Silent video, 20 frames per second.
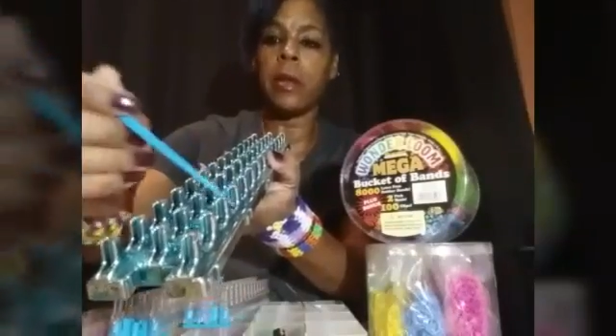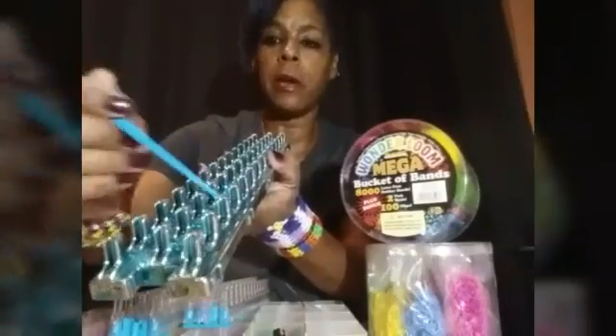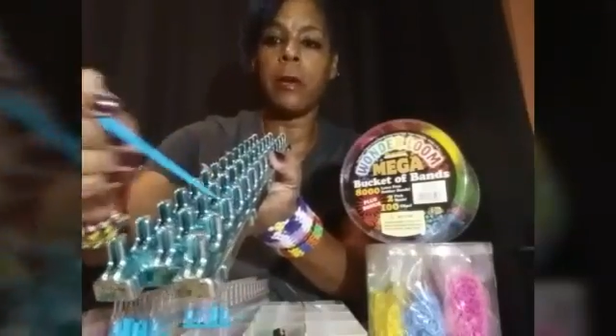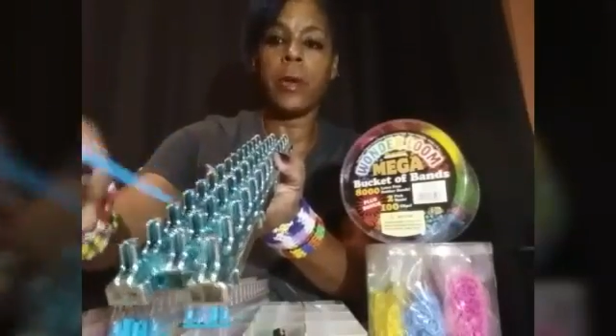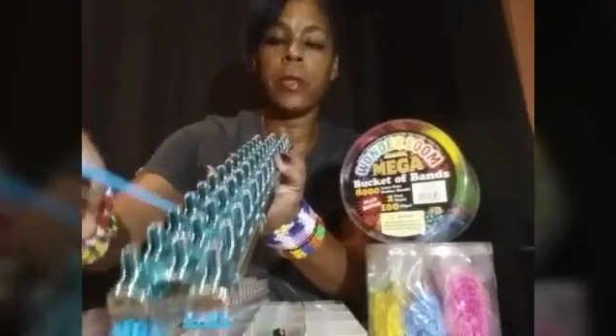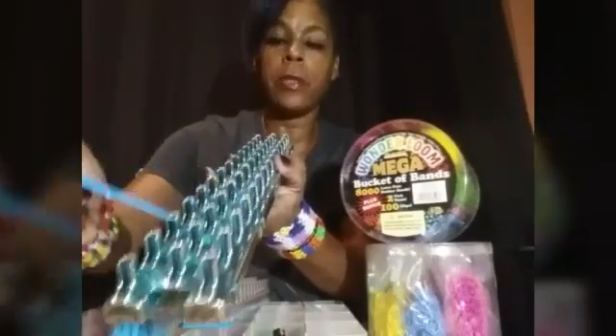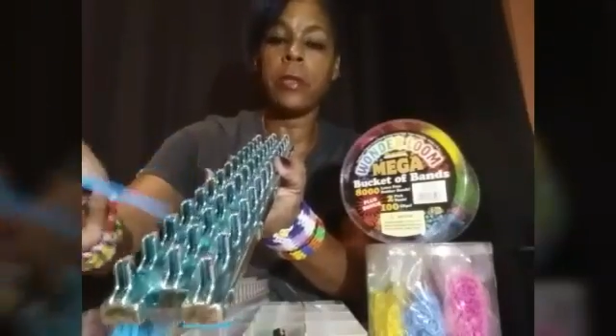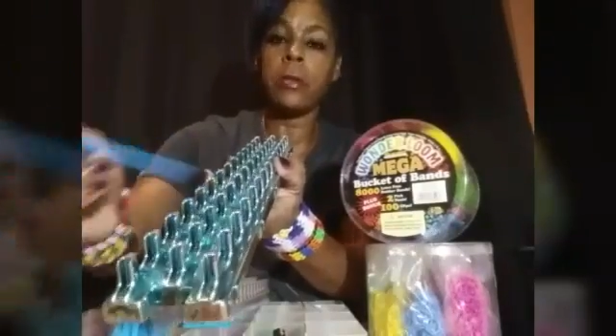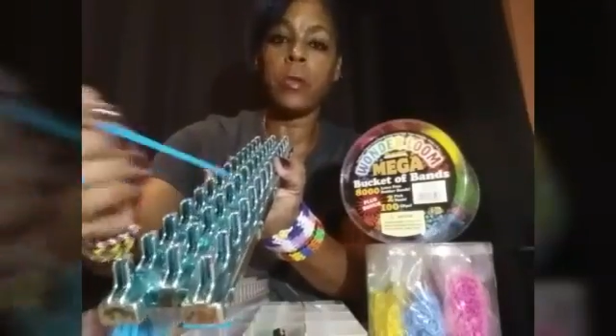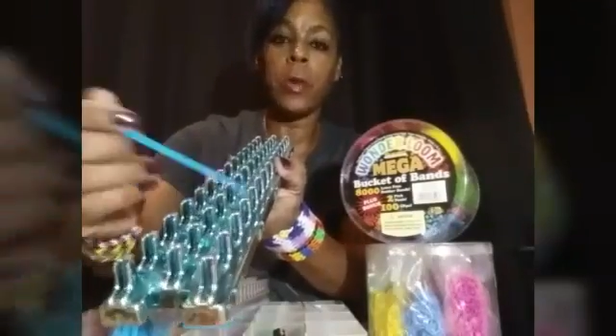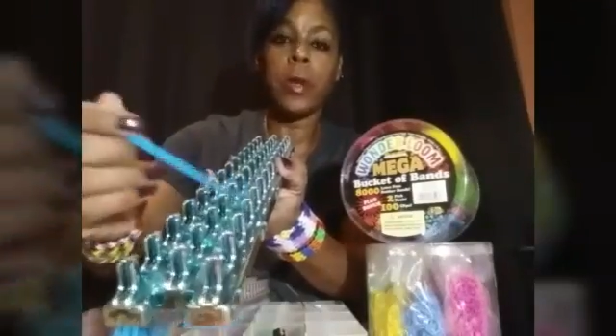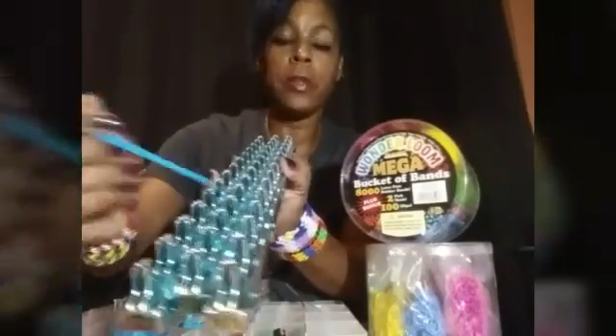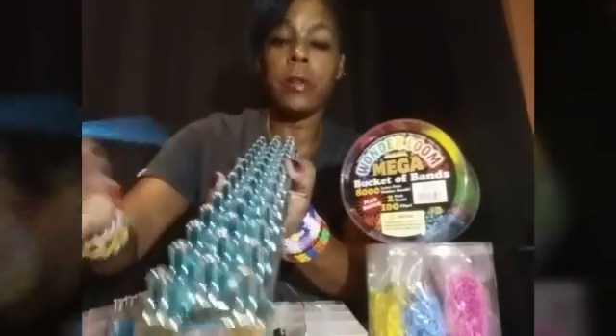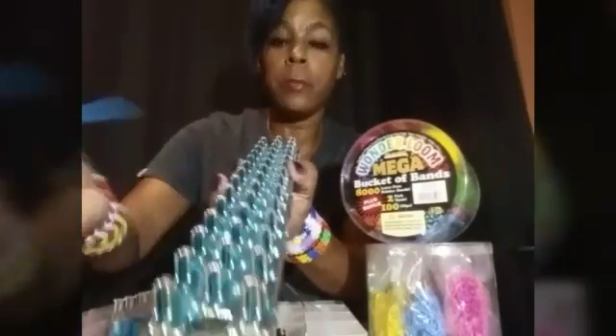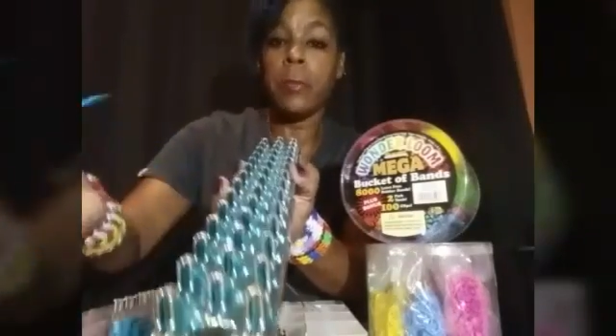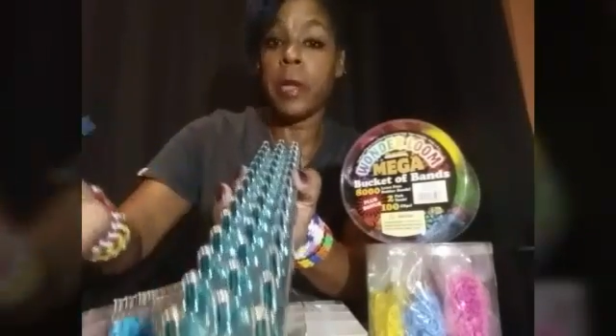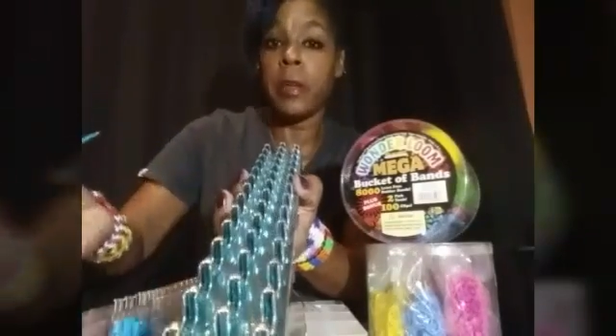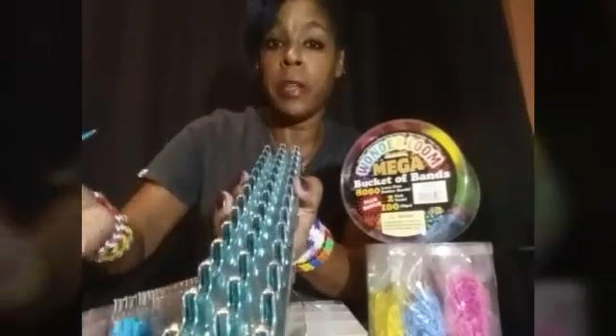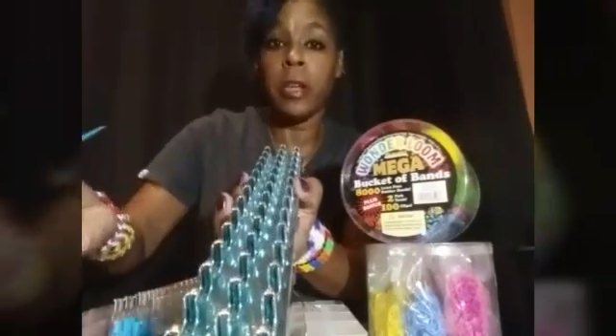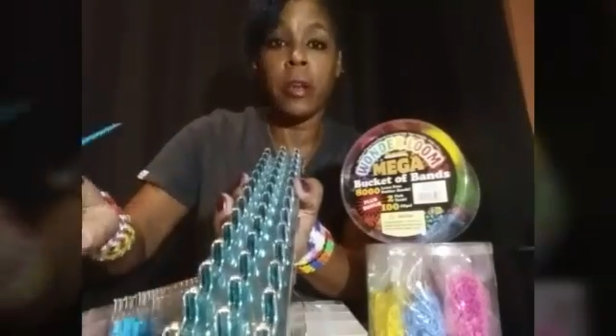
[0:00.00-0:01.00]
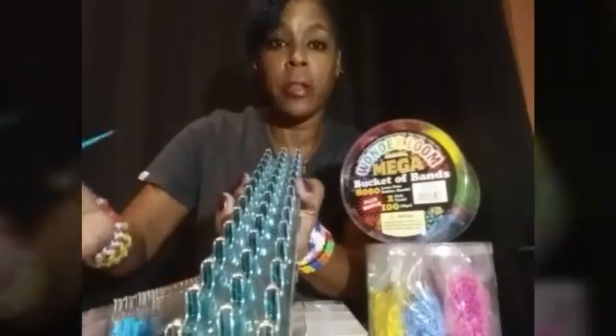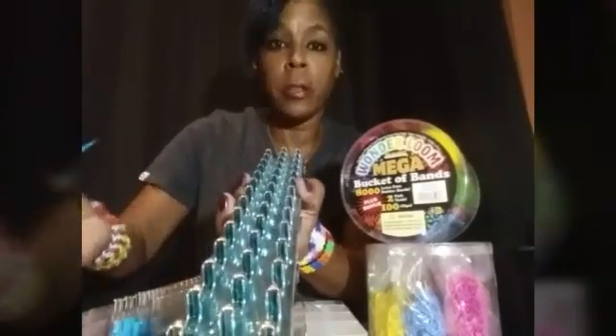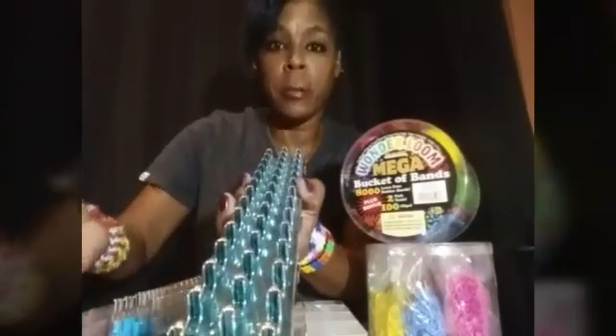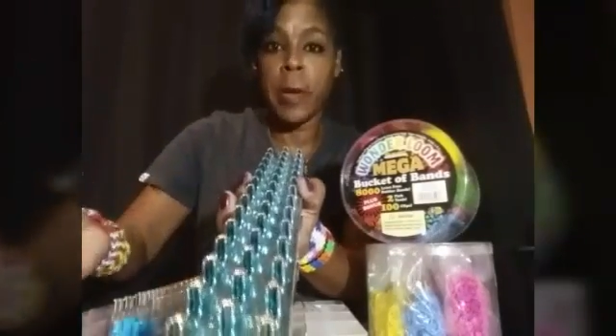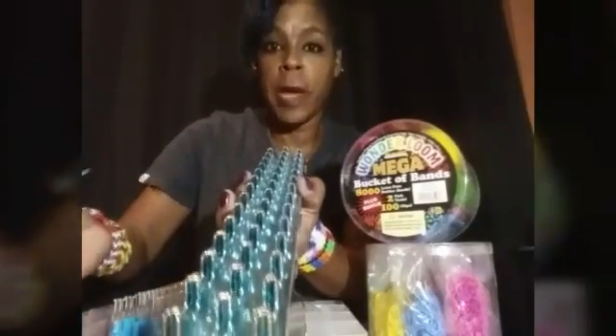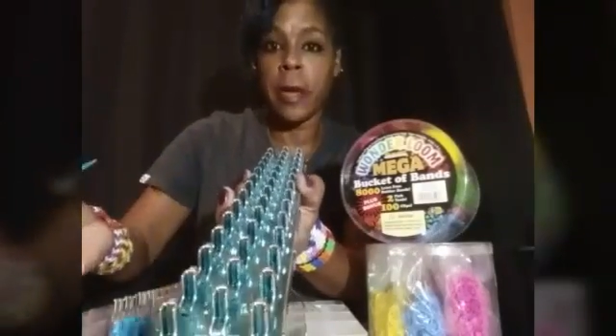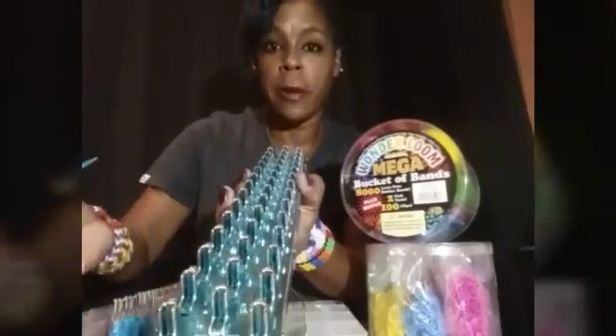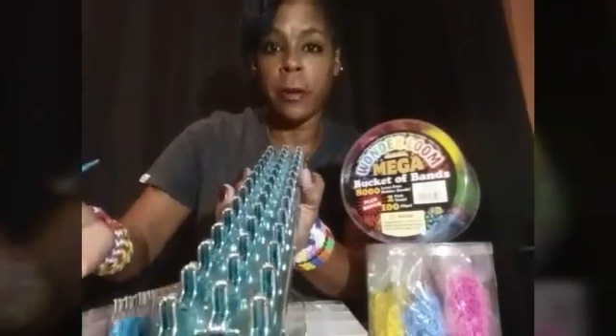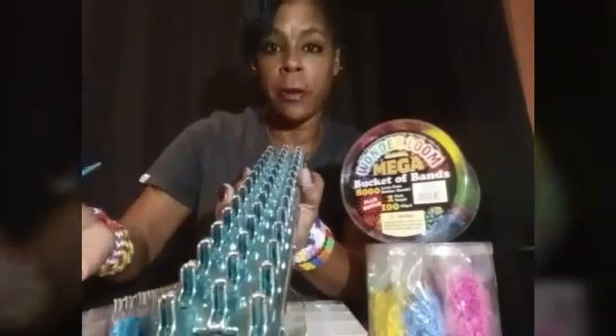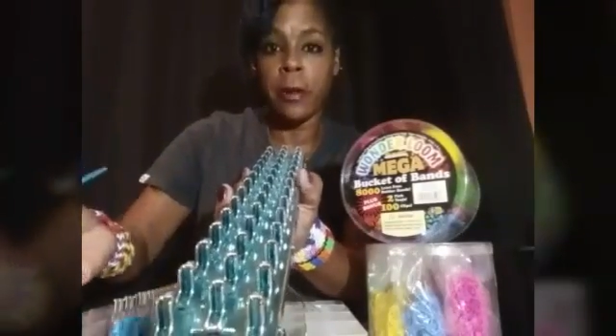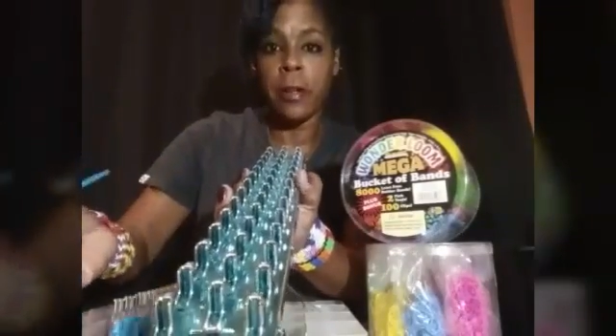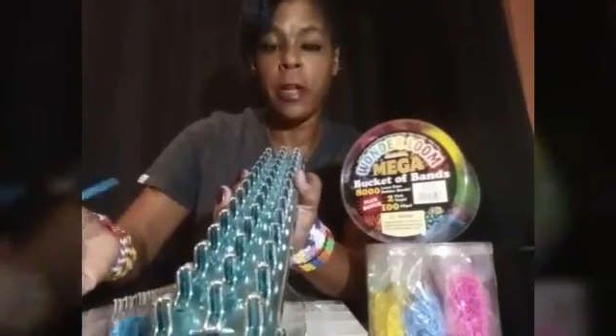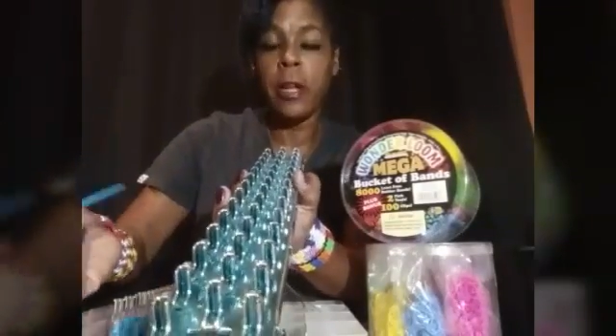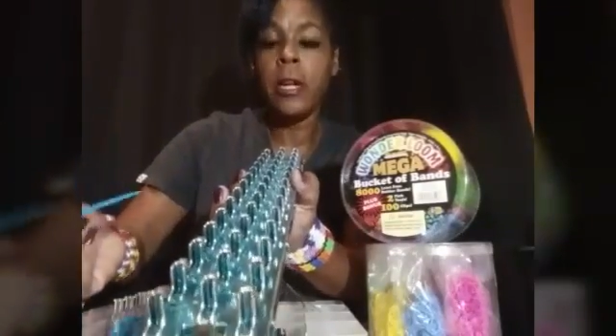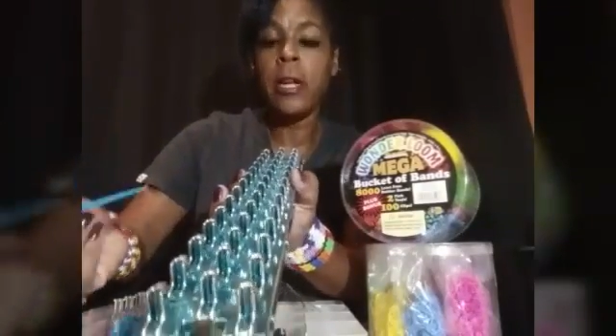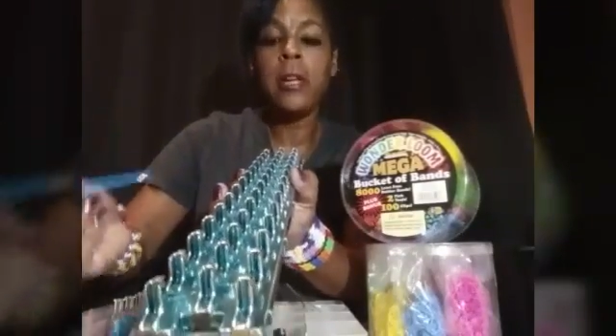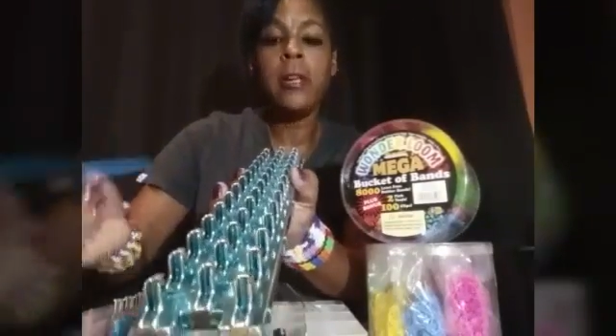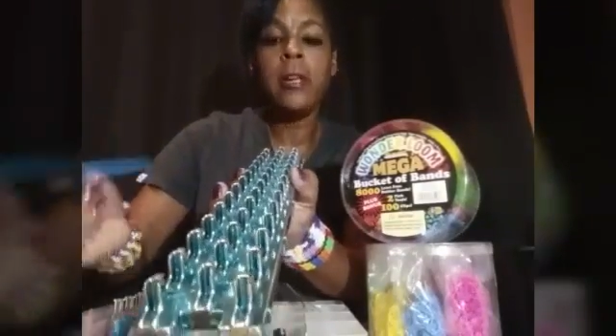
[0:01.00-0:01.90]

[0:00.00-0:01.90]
this way, depending on the pattern.